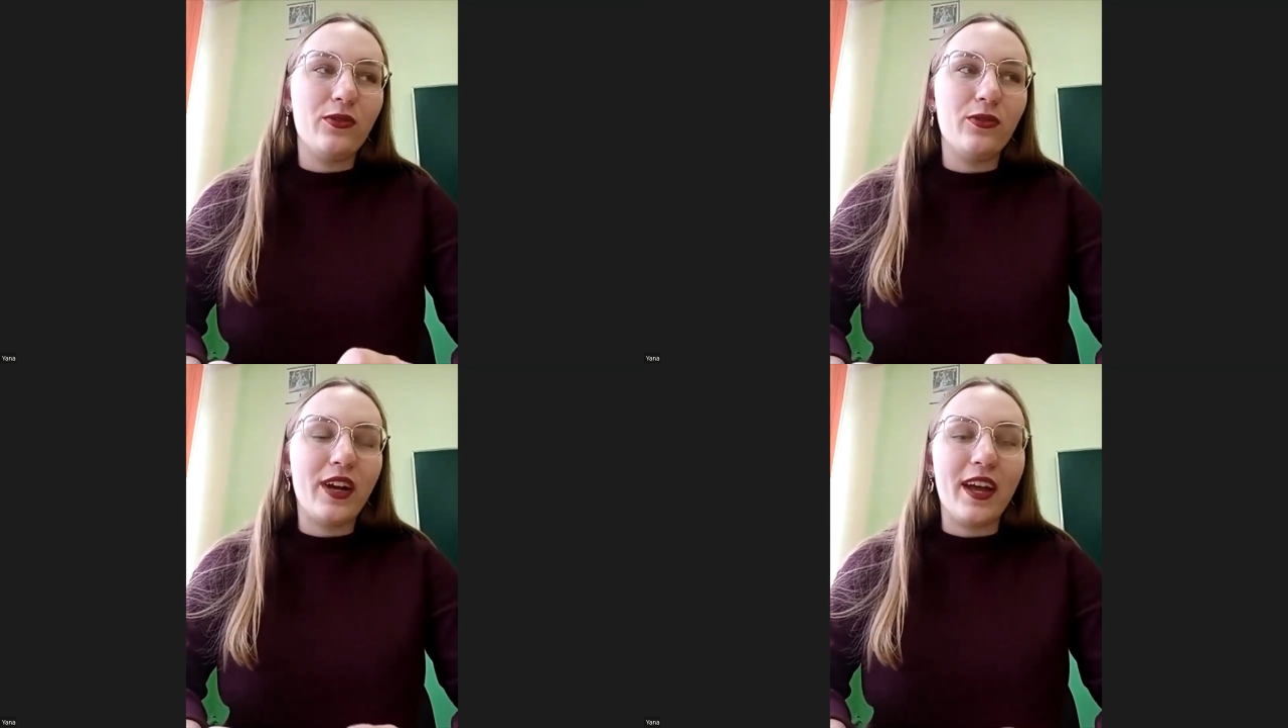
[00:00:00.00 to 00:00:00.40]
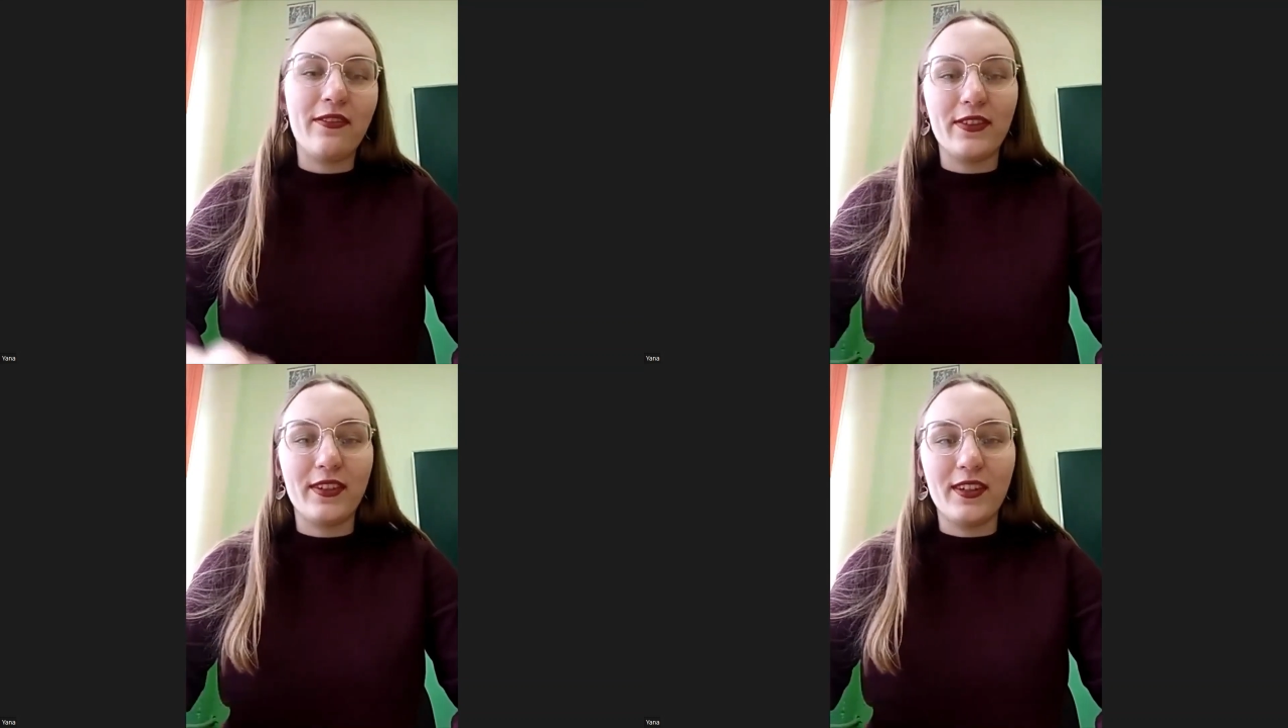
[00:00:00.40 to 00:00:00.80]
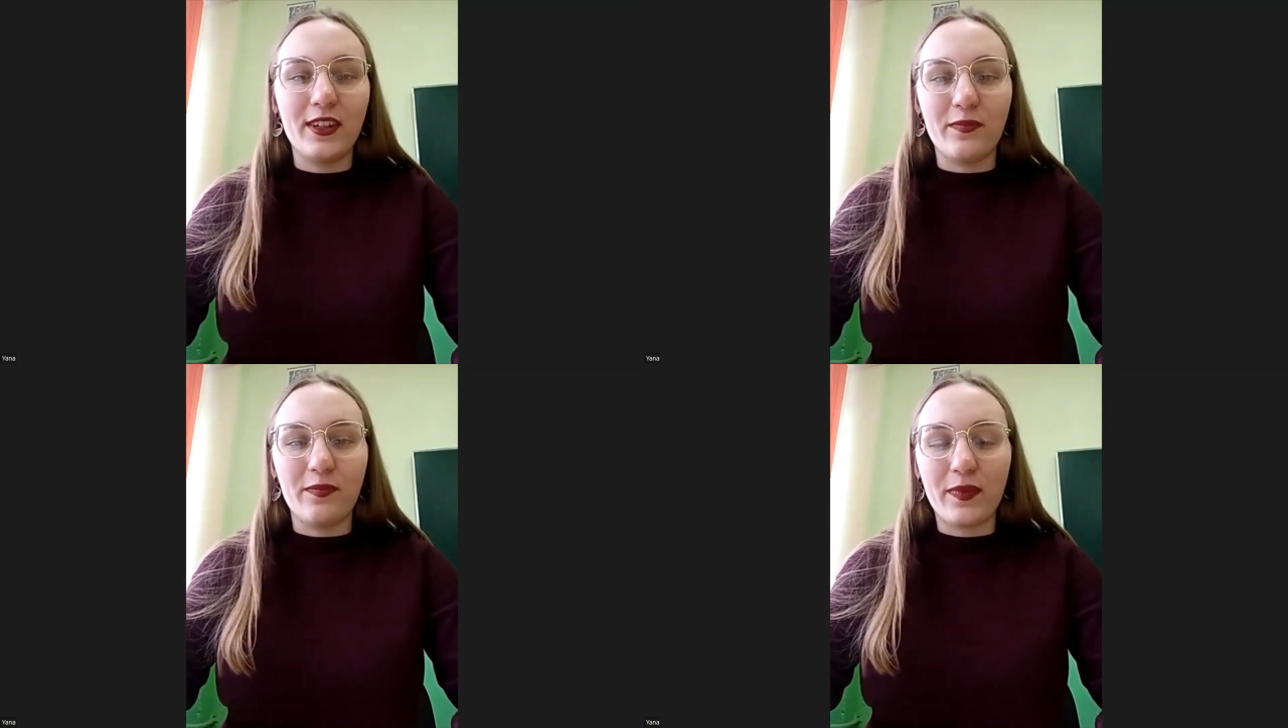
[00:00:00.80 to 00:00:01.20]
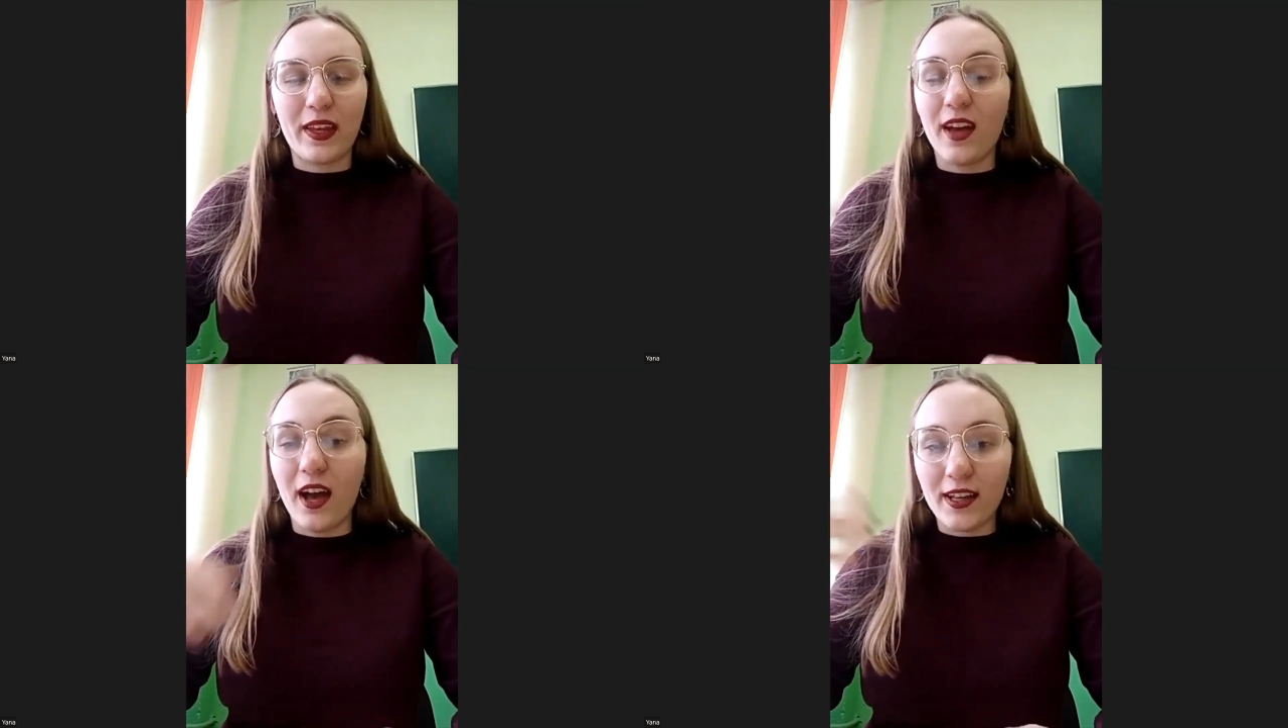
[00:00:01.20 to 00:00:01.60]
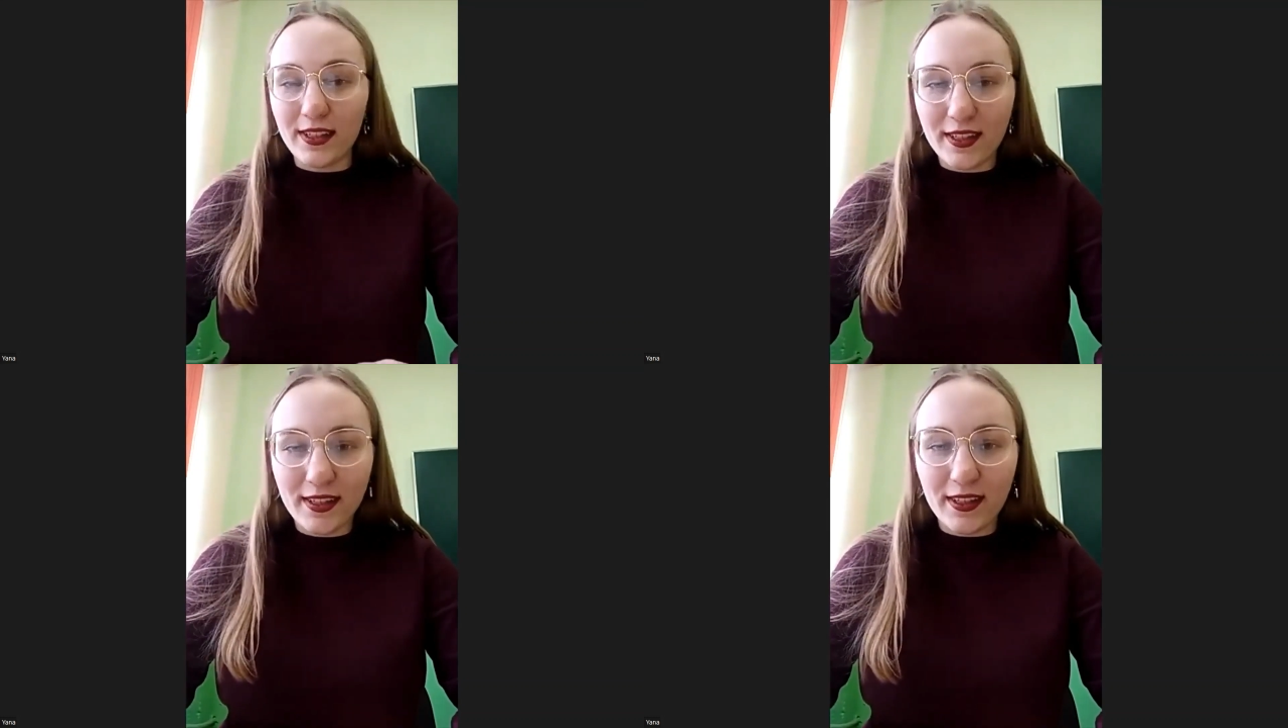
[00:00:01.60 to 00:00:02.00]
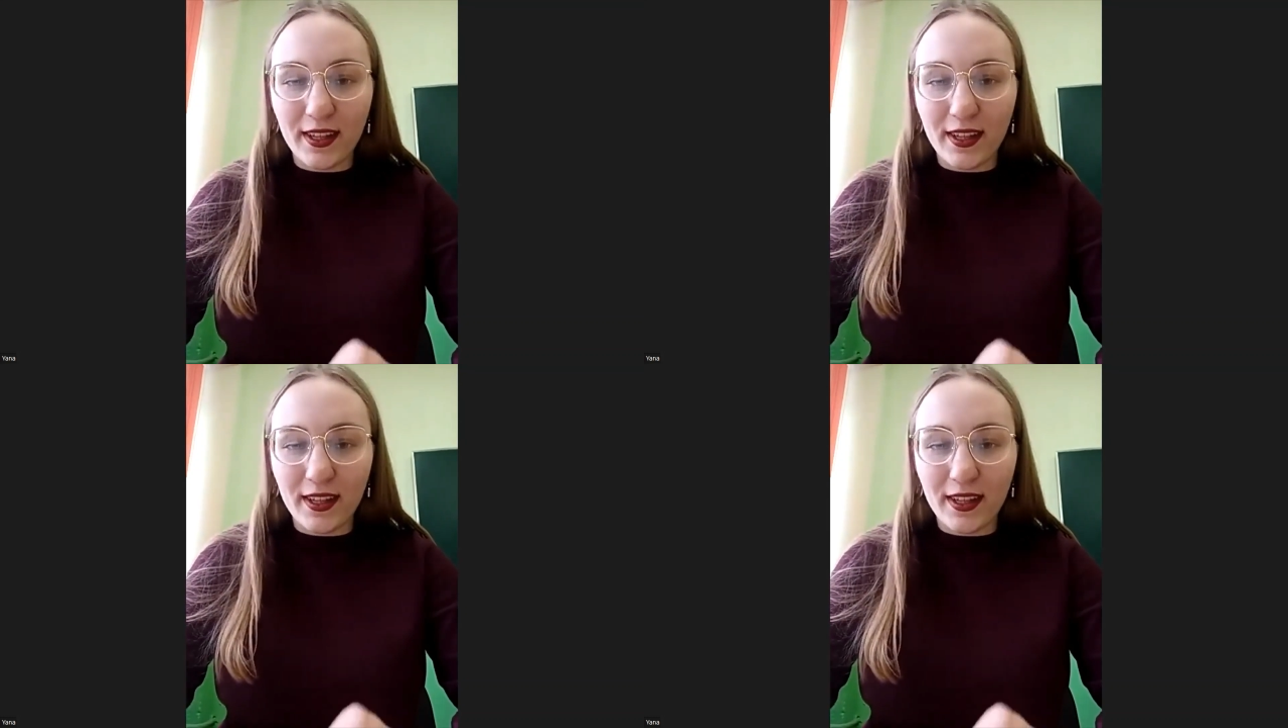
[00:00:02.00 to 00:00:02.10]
have tasks,